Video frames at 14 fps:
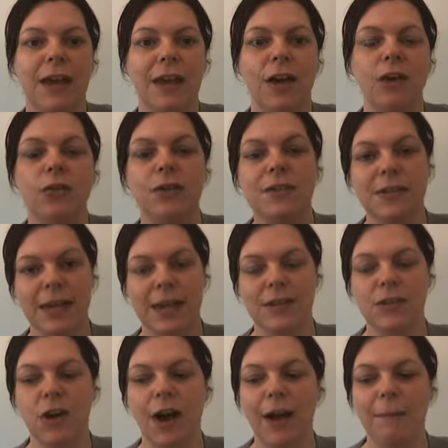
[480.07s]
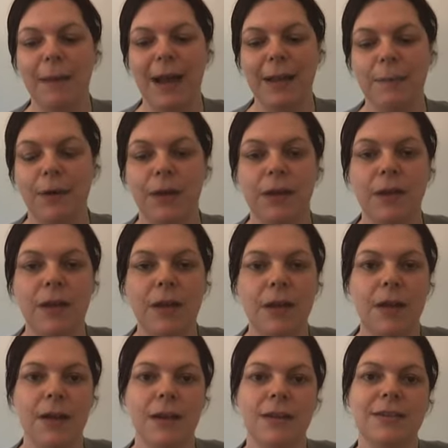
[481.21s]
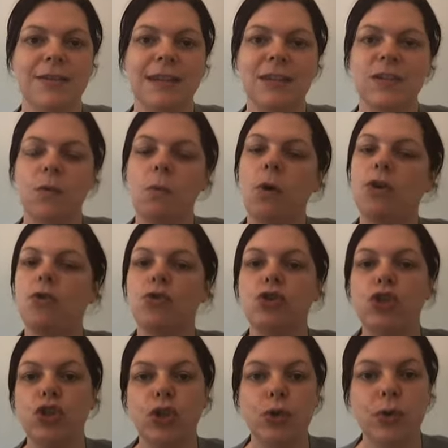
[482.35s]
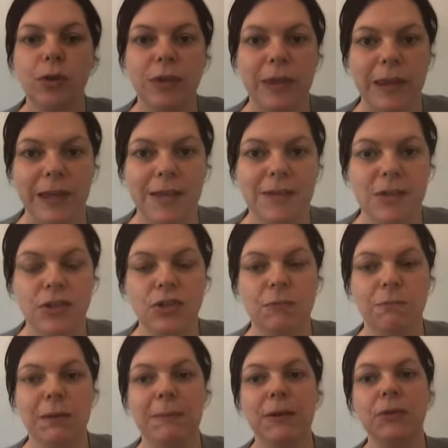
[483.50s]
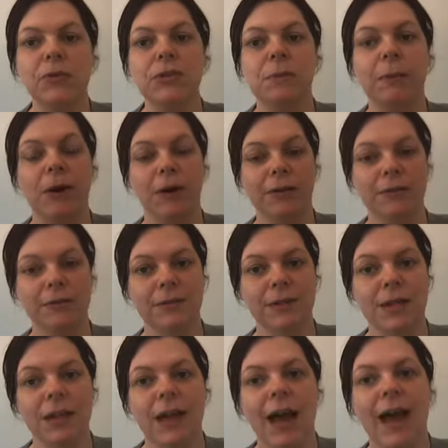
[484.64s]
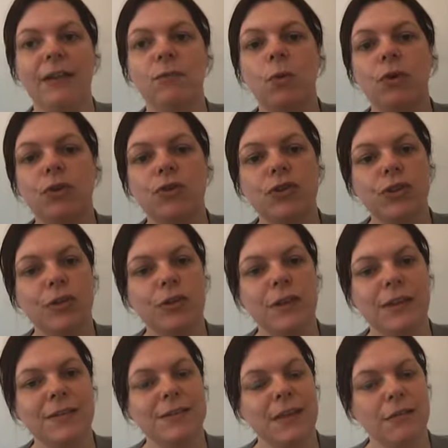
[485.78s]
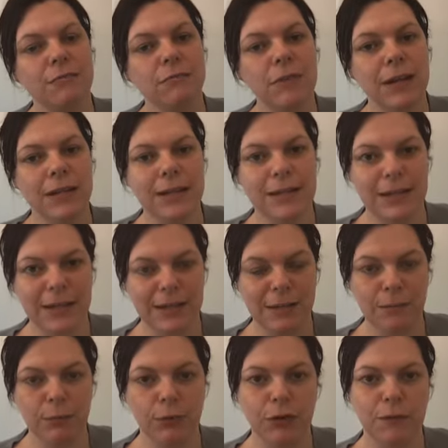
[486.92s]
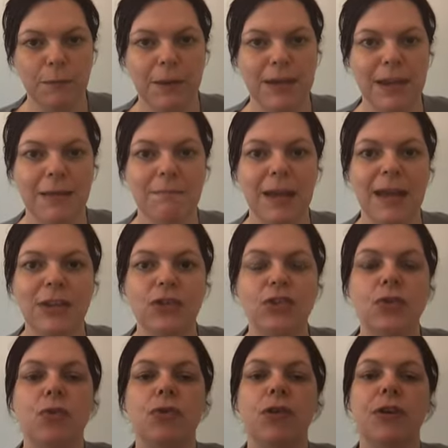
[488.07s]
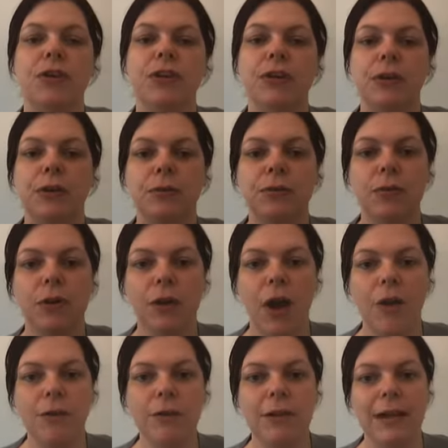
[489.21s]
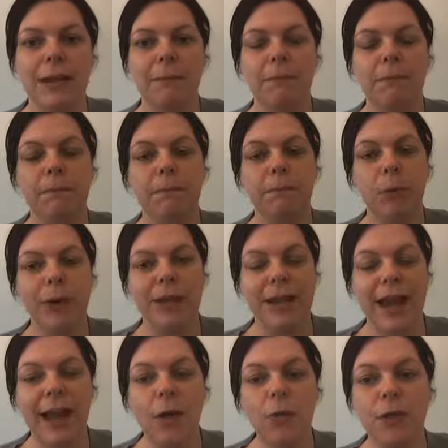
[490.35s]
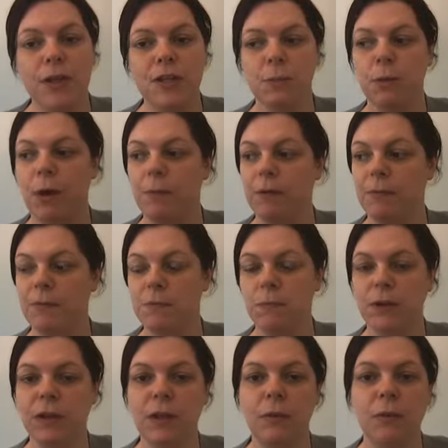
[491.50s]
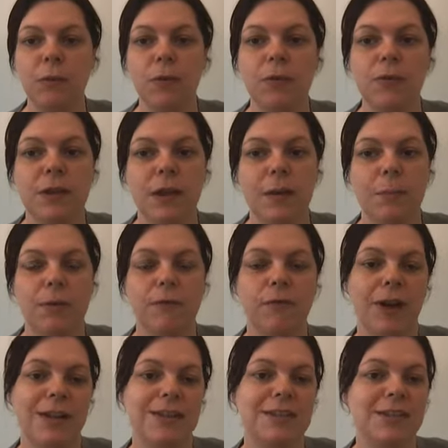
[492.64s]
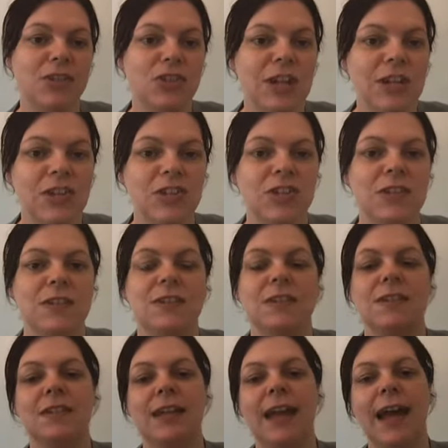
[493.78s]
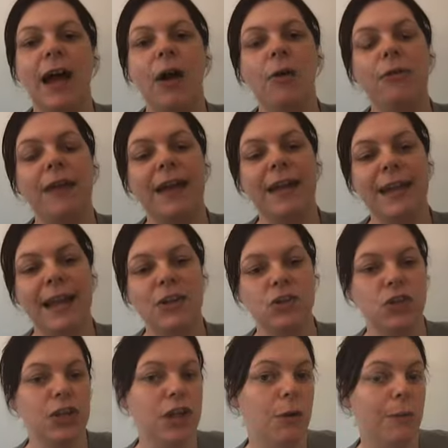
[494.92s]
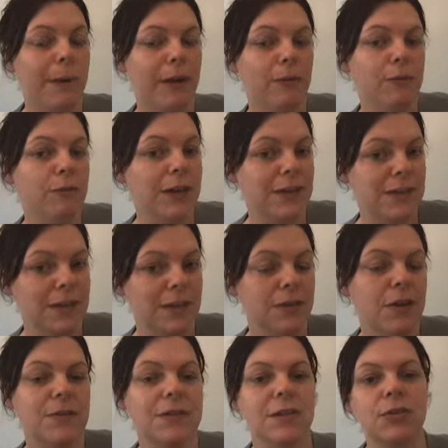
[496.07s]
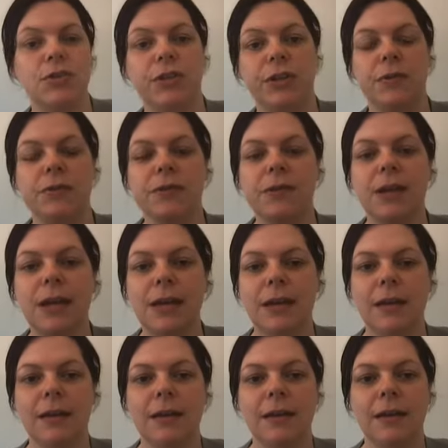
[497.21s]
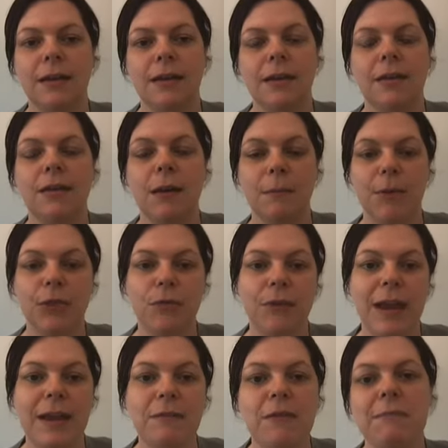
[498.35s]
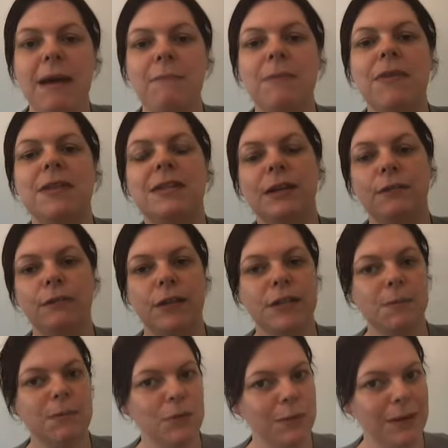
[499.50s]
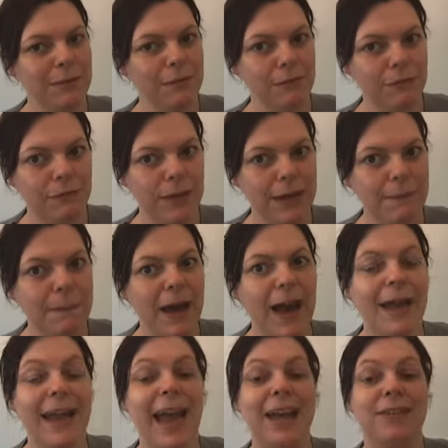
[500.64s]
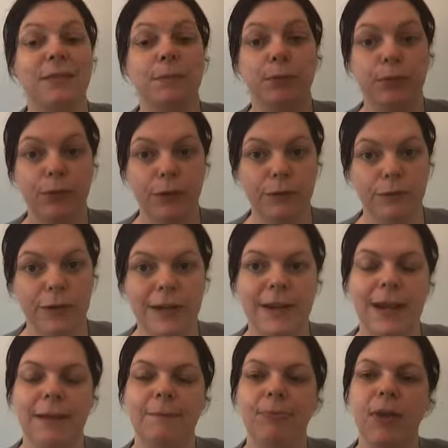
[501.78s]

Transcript: across the entire paper. Stick to 1 or 2 good things that should be built upon, and 1 or 2 things that really need improvement, and make sure that you not only point out those problems, but you also provide suggestions as to how they can actually go about fixing those issues. Number 3, remember the difference between feedback and proofreading.